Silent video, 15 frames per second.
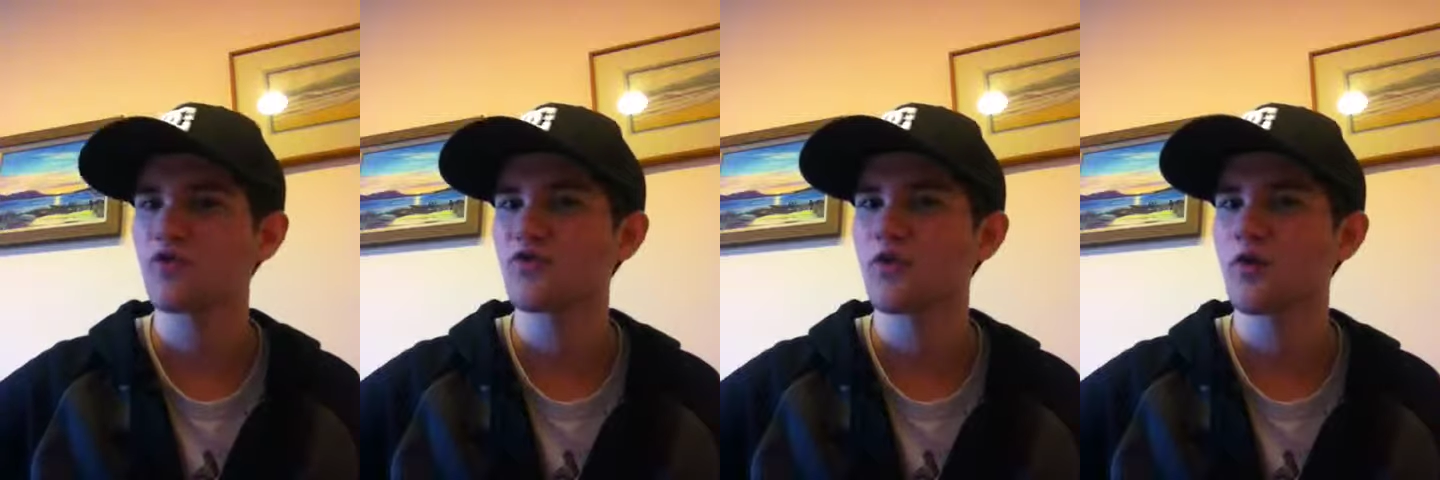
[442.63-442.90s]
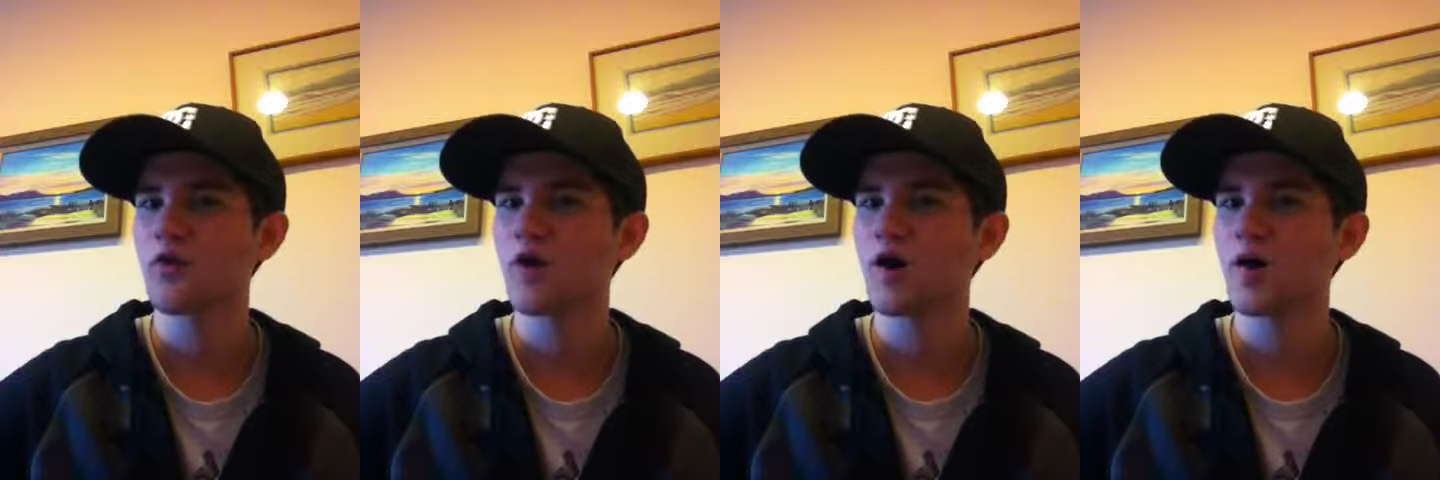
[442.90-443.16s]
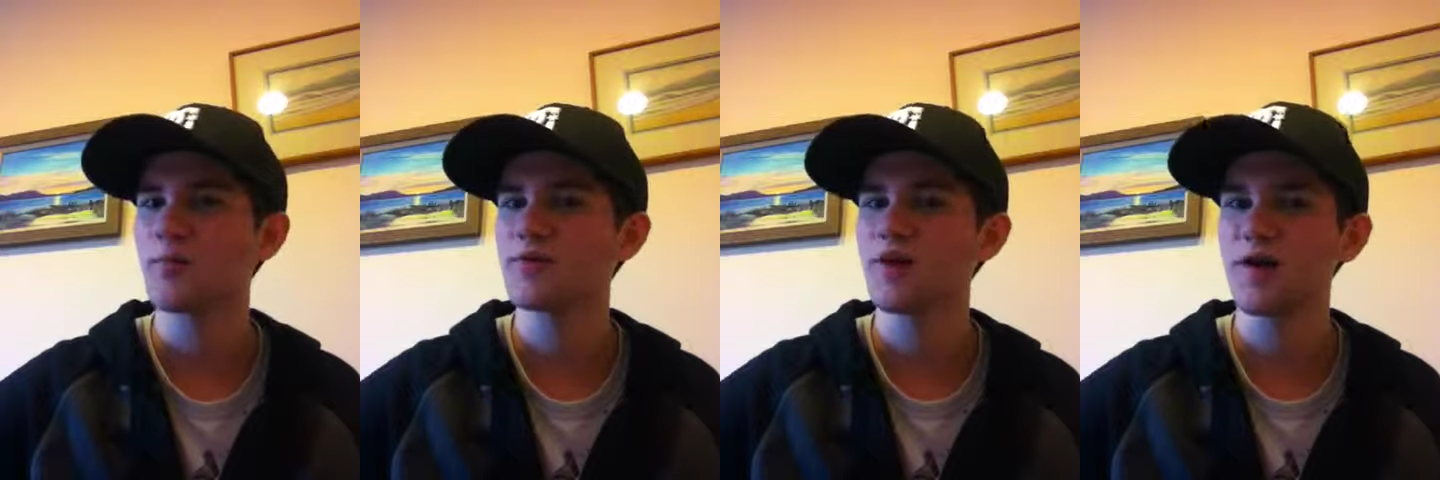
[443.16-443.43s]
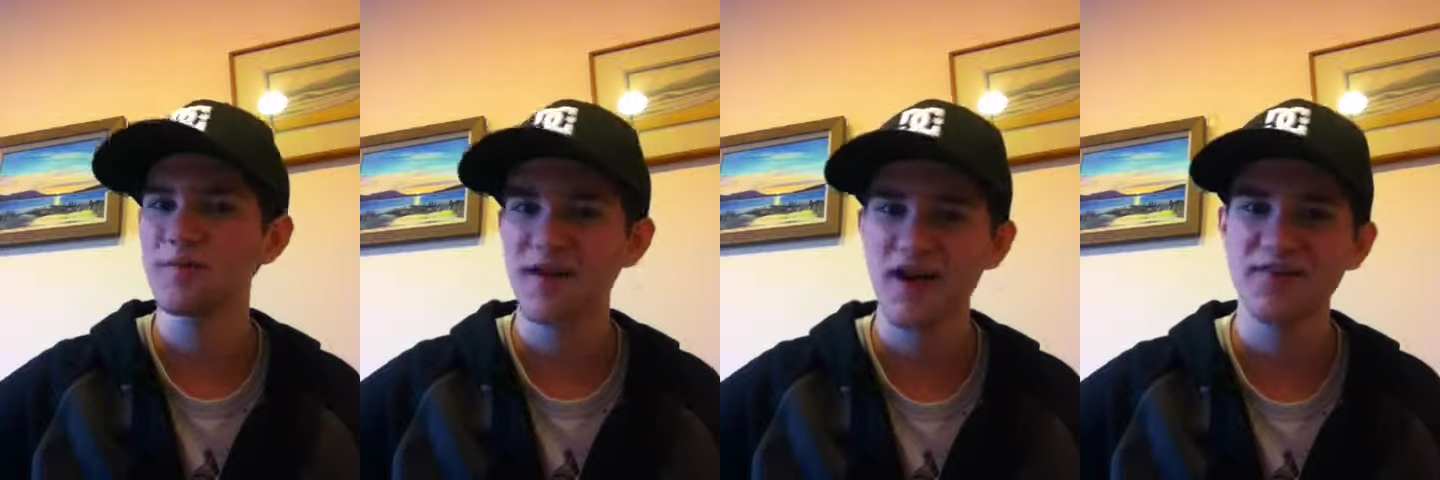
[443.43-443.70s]
so I'm
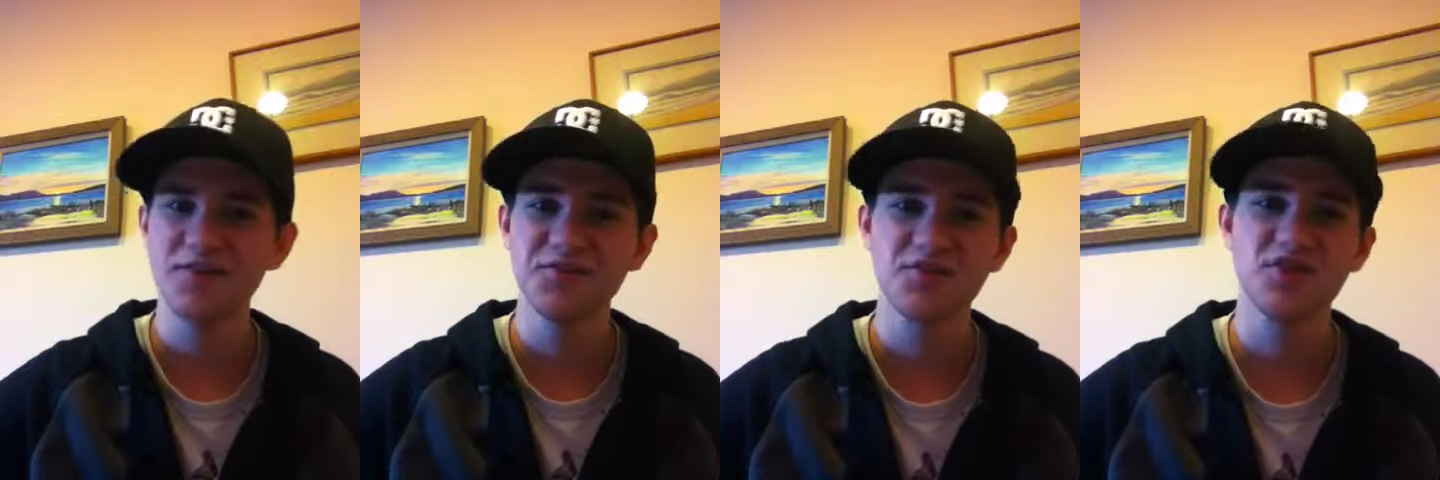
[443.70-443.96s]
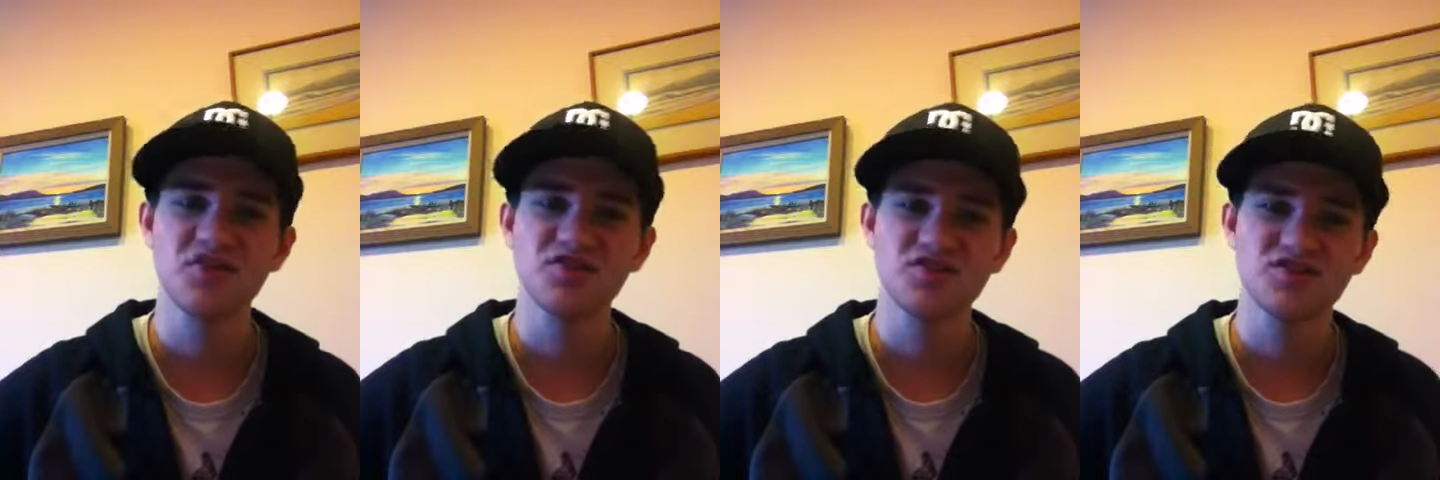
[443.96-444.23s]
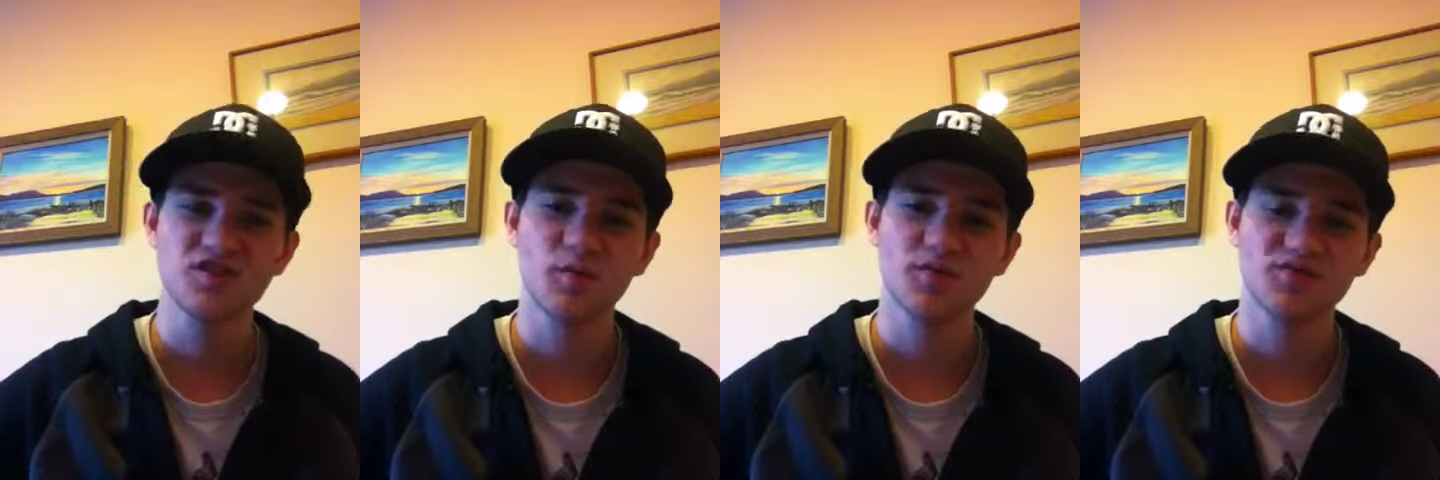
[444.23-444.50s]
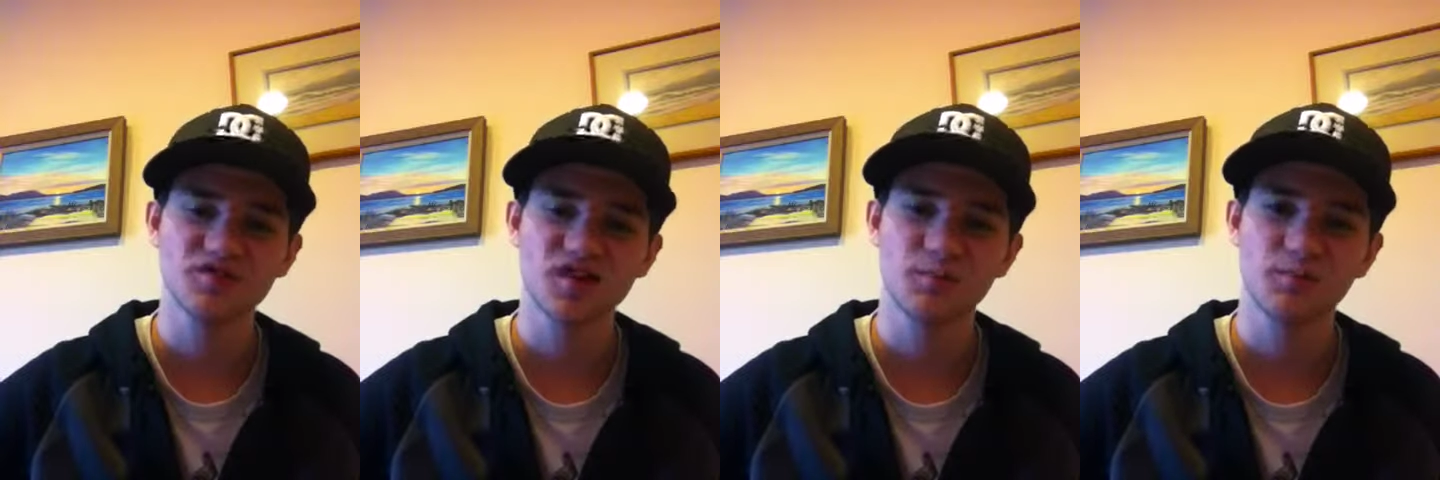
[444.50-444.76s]
kind of interested to see
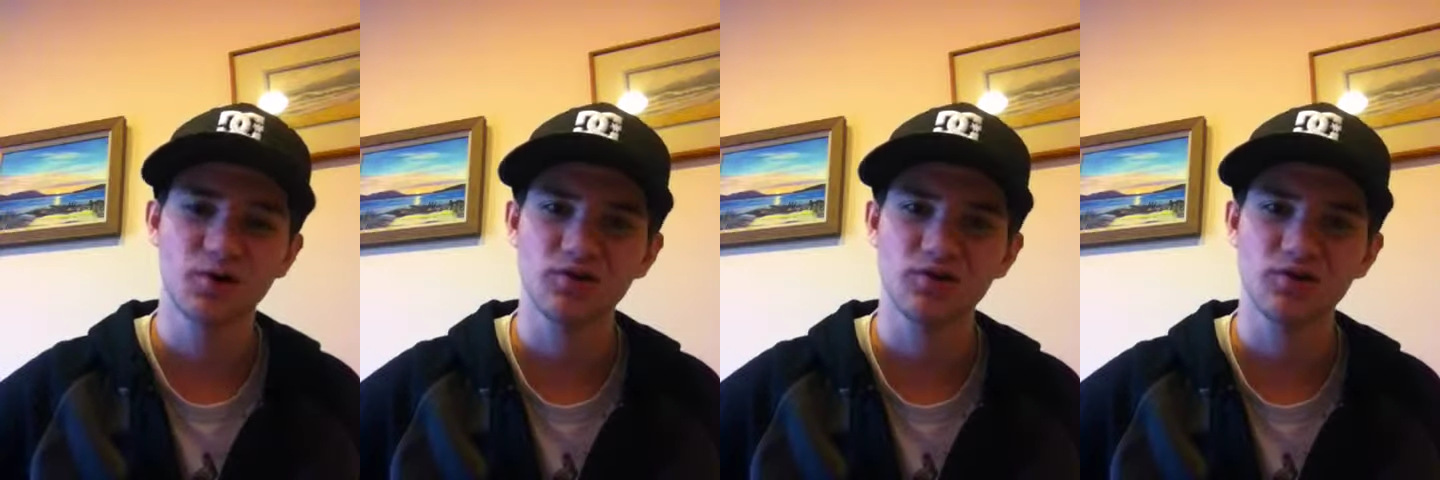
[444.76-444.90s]
what CM